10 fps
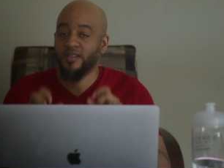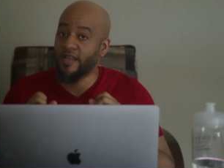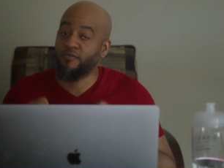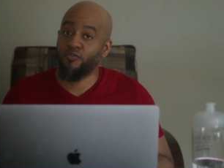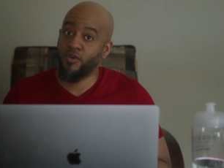
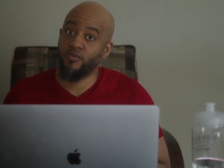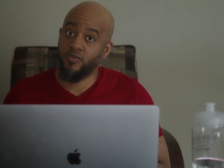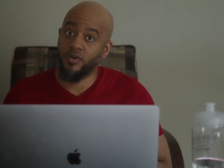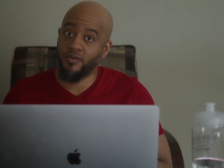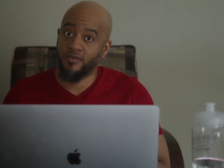like for real
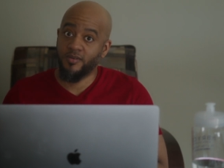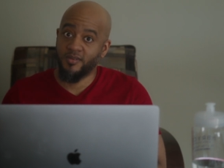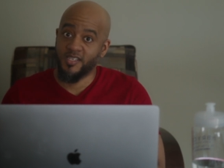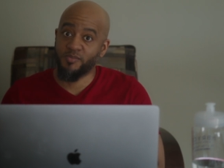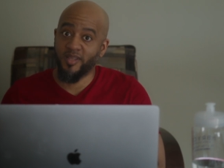for real
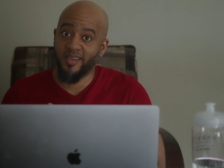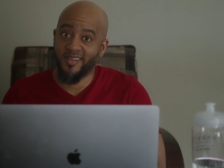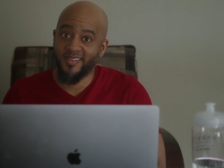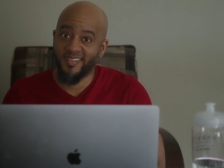let's plan it